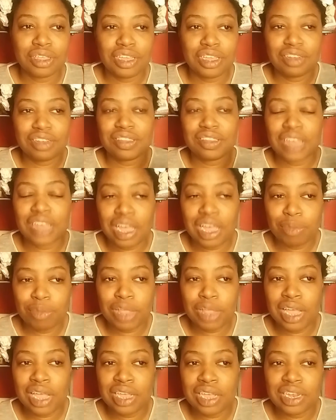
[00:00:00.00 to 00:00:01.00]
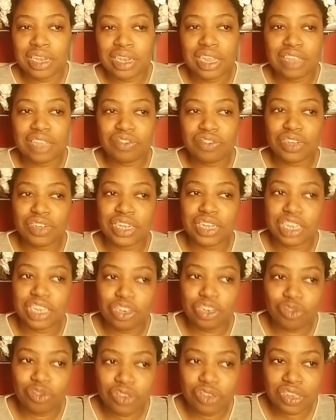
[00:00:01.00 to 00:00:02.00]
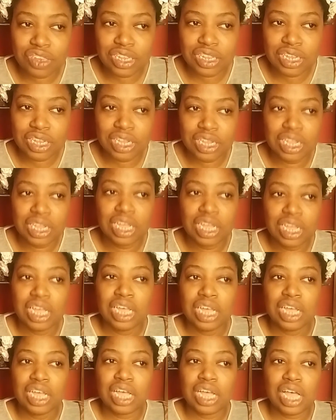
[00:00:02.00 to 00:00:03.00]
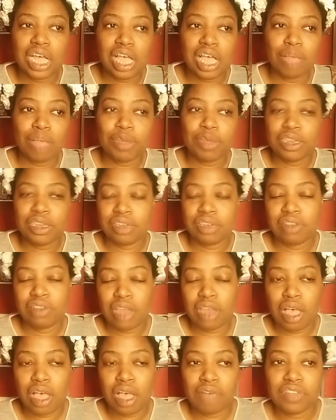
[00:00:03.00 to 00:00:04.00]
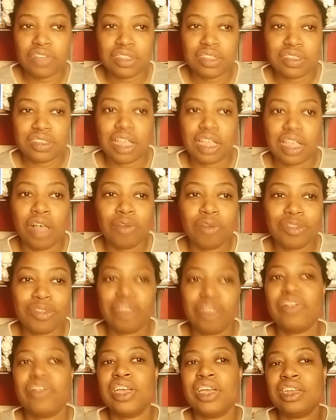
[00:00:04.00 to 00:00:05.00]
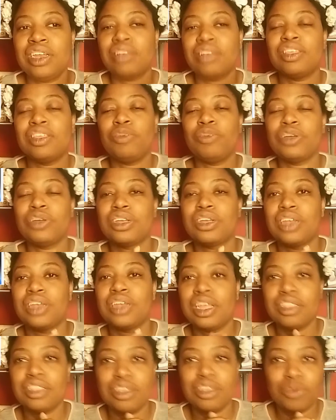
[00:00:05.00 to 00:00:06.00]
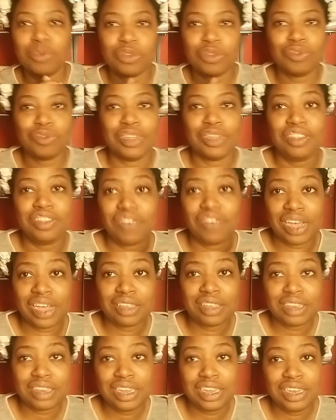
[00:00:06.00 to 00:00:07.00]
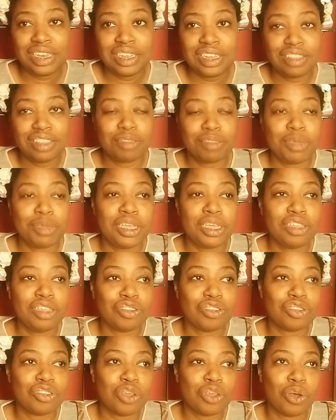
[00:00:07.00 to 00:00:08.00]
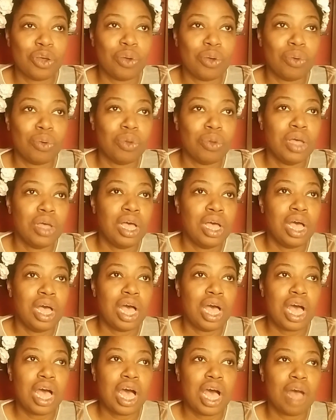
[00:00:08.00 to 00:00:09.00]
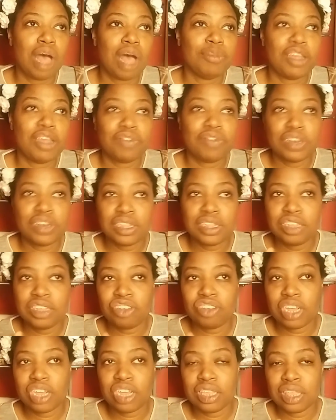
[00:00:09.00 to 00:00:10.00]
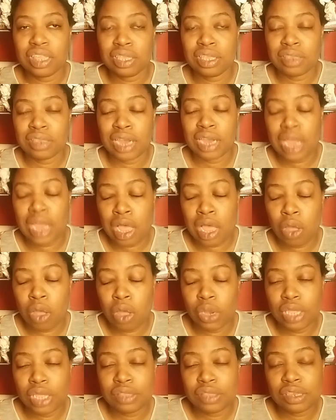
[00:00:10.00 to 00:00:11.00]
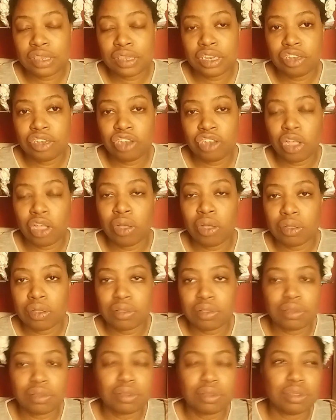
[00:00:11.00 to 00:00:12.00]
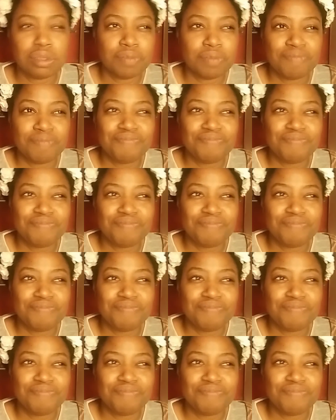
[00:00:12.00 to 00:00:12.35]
each timeline is very interesting in and of itself. To find out they were connected was really fascinating to me. So definitely check it out. It's an adult